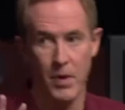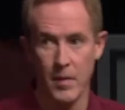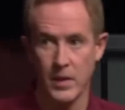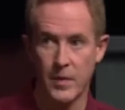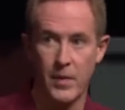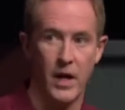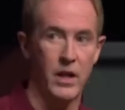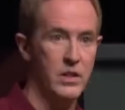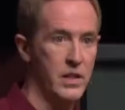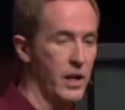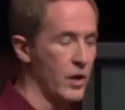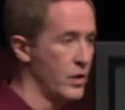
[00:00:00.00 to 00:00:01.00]
I promise I'm not going
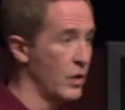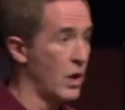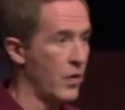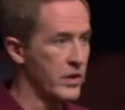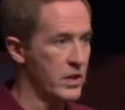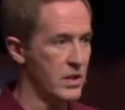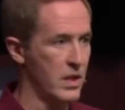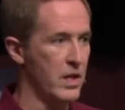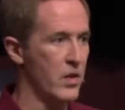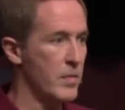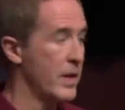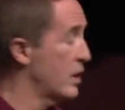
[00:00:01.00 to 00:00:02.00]
to stay here too long. This is
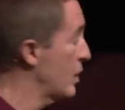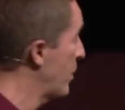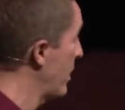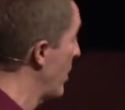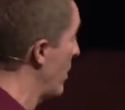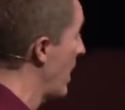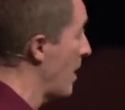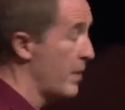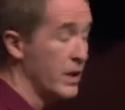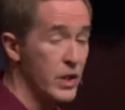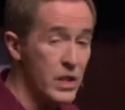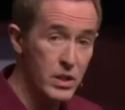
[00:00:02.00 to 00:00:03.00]
another message for another day,
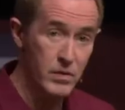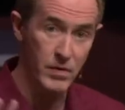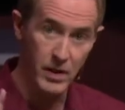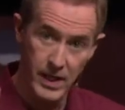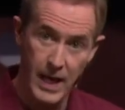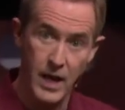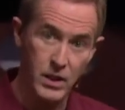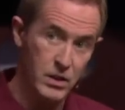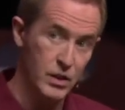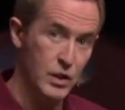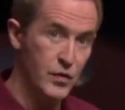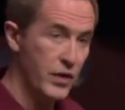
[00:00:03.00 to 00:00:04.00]
but just in case,
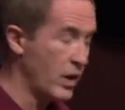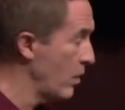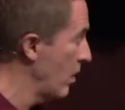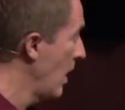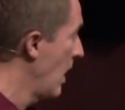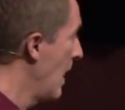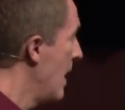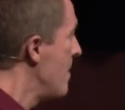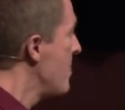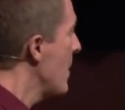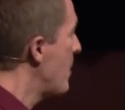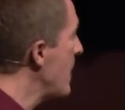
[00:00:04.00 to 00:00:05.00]
this is for you.
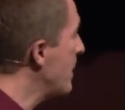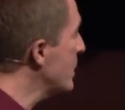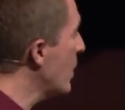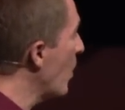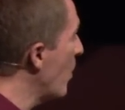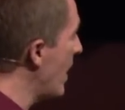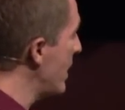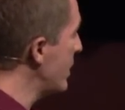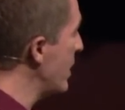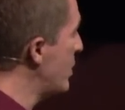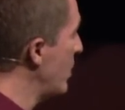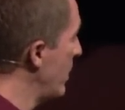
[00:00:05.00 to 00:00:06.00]
People don't
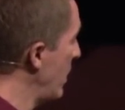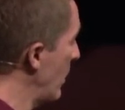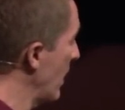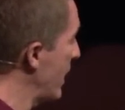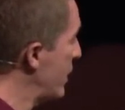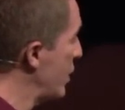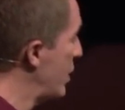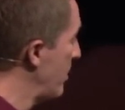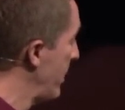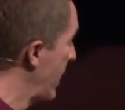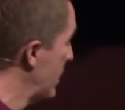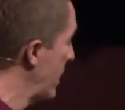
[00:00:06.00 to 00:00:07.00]
rush into a new
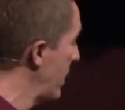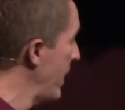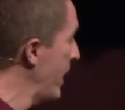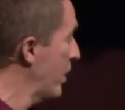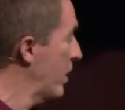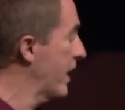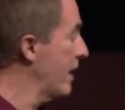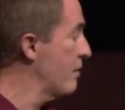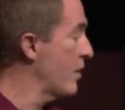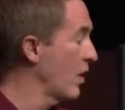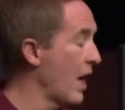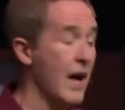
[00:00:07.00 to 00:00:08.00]
relationship because they're eager to
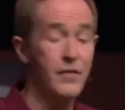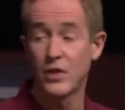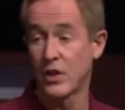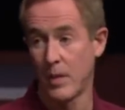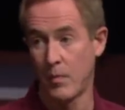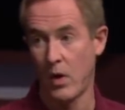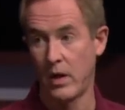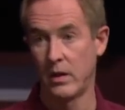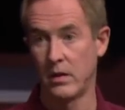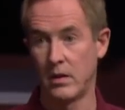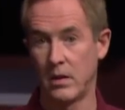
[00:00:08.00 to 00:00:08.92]
give their lives to someone.